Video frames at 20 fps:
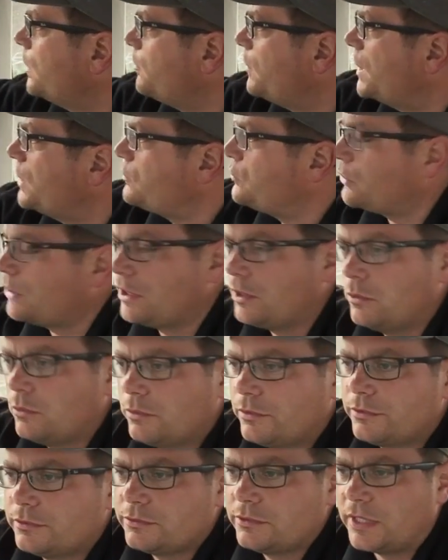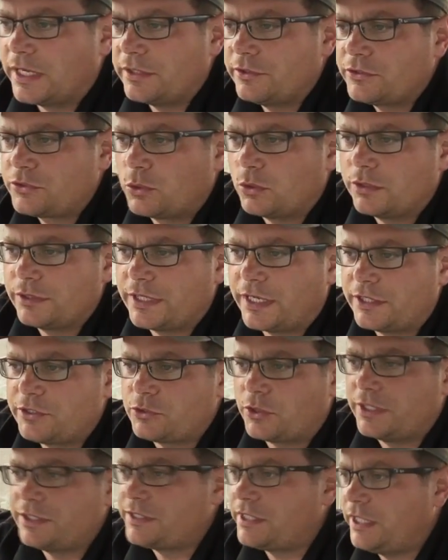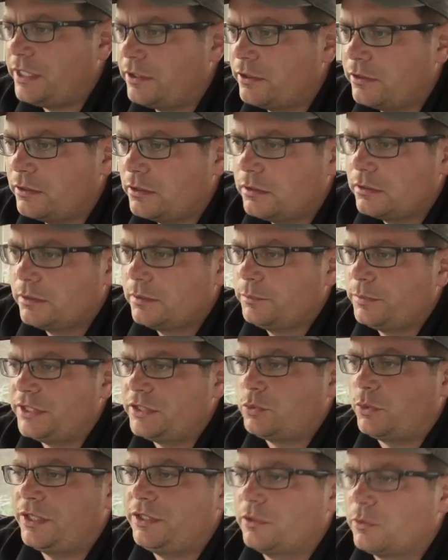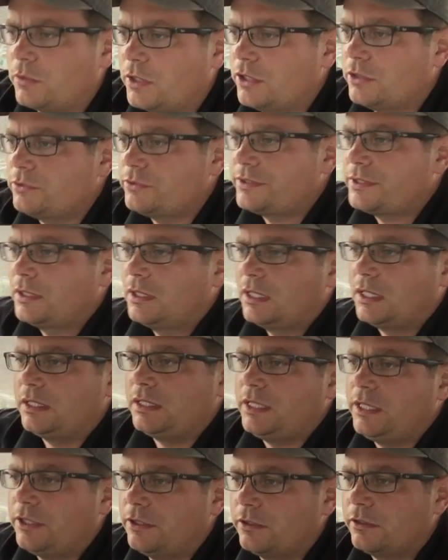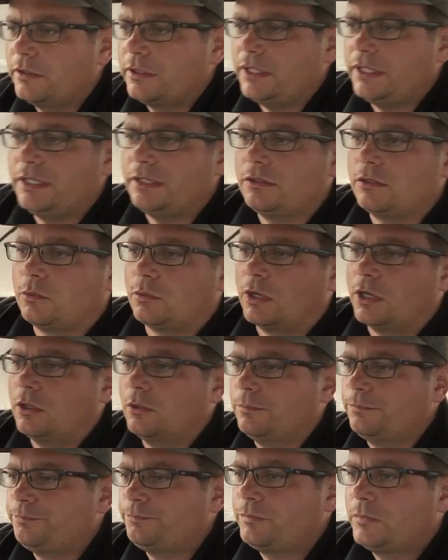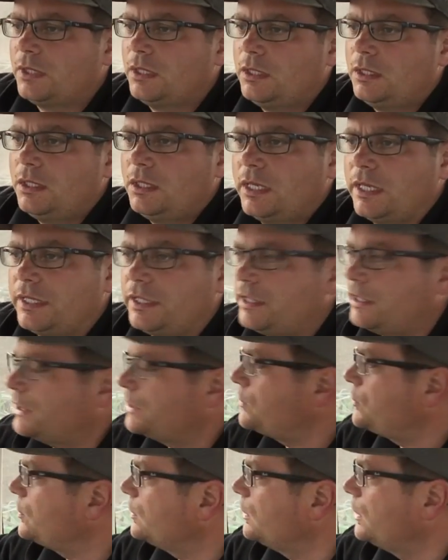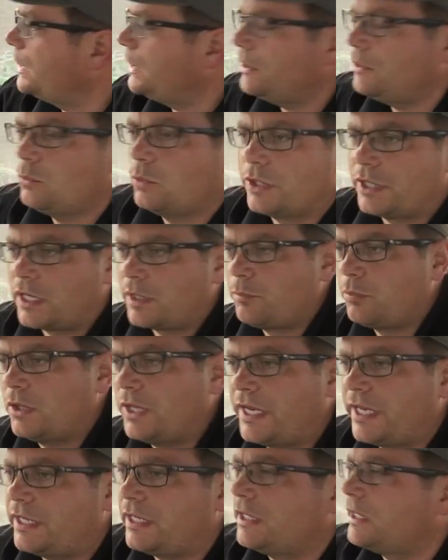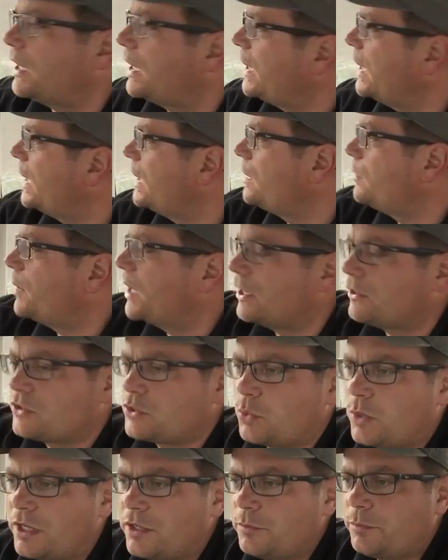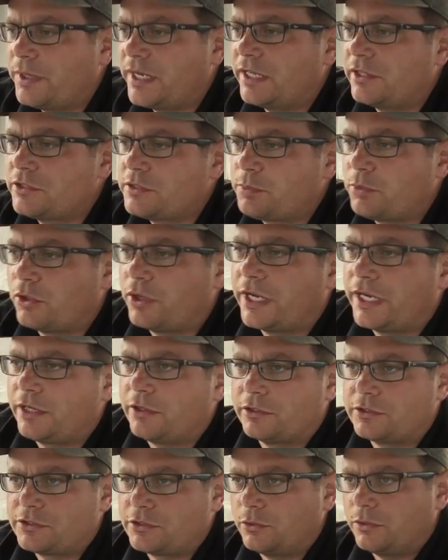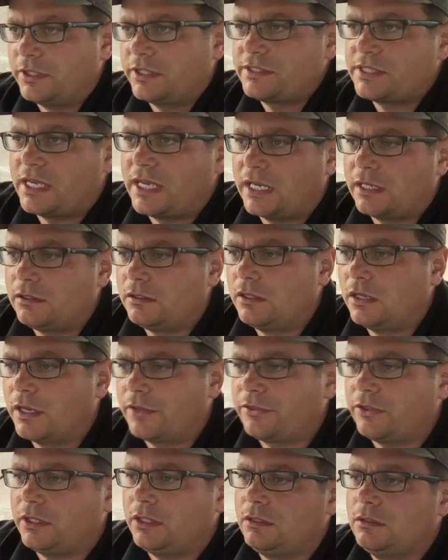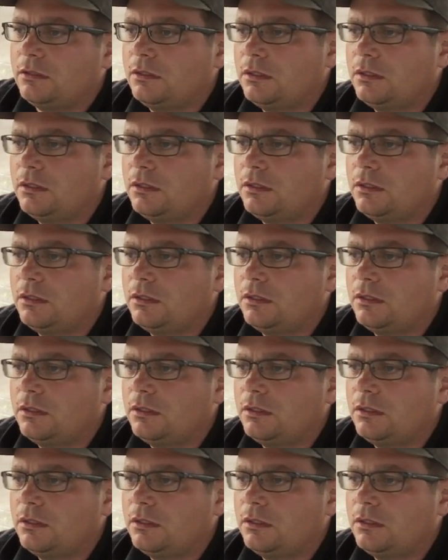I'm measuring soil nitrates here between the rows and here in the row. And initially when I planted, I had about 12 pounds per acre. So this had nothing,